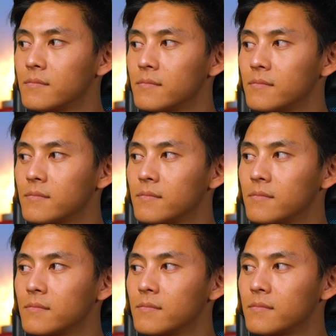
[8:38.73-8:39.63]

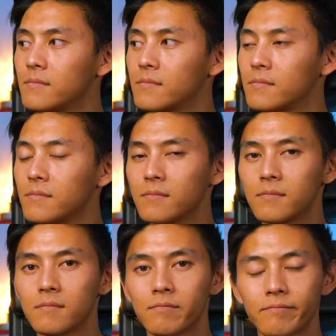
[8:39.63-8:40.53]

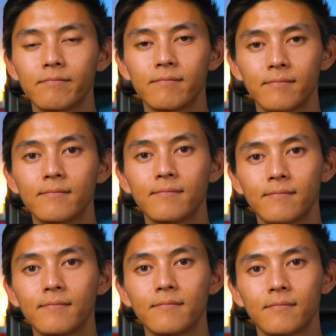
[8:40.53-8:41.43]

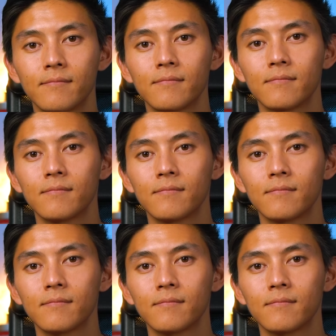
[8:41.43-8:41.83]
(not speaking)